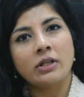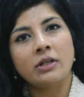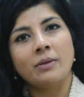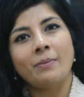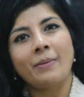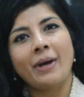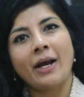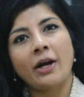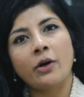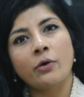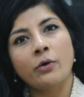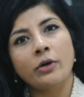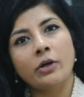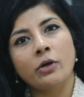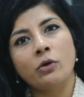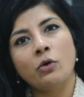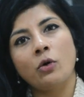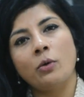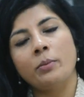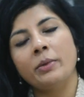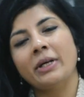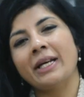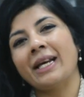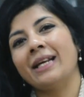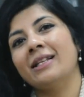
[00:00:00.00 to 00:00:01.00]
the
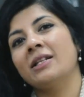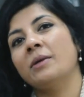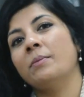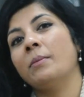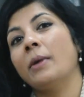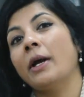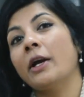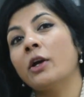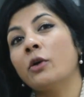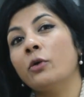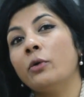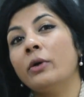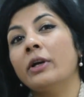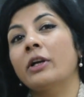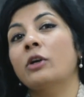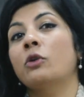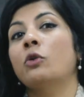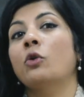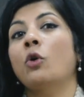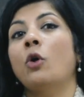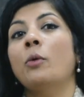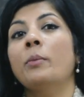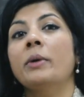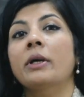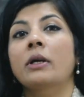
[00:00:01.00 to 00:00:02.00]
macroeconomic and the
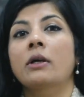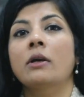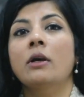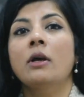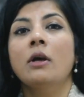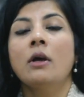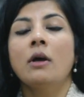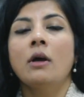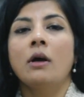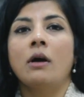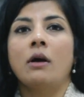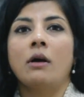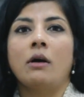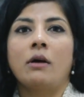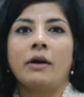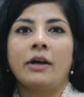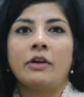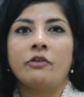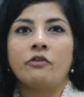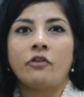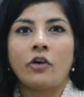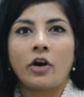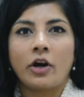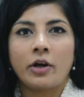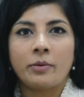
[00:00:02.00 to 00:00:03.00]
microeconomic uh,
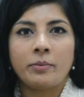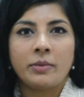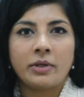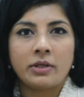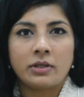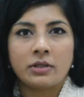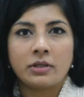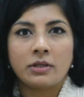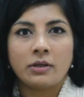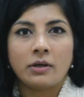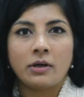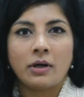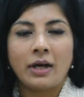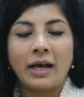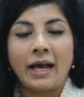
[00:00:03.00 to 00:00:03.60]
environment,